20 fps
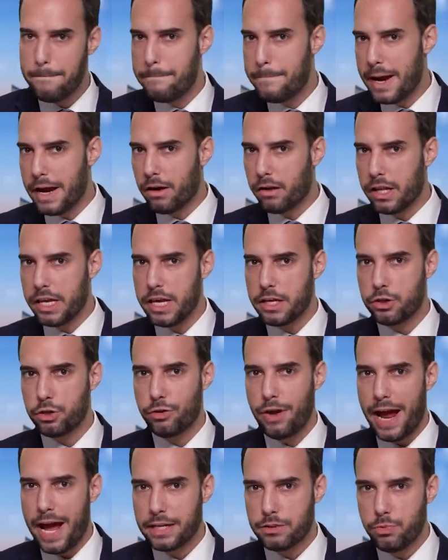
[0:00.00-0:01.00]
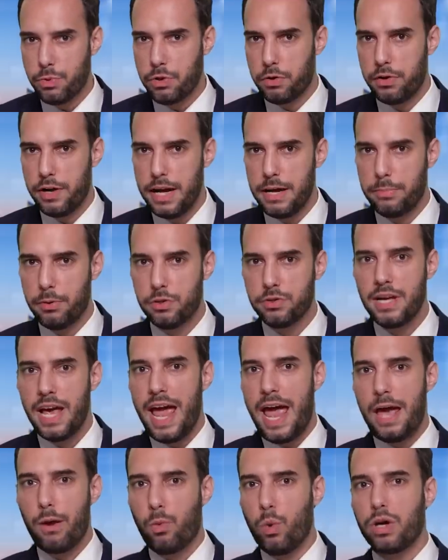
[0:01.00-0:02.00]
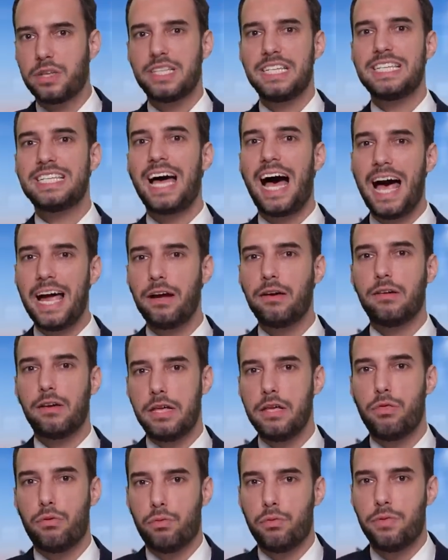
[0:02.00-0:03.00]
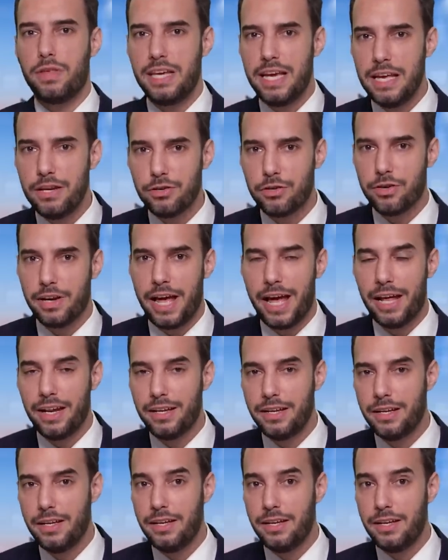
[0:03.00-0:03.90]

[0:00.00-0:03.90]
barely interacts with her neighbors, and works entirely through the internet.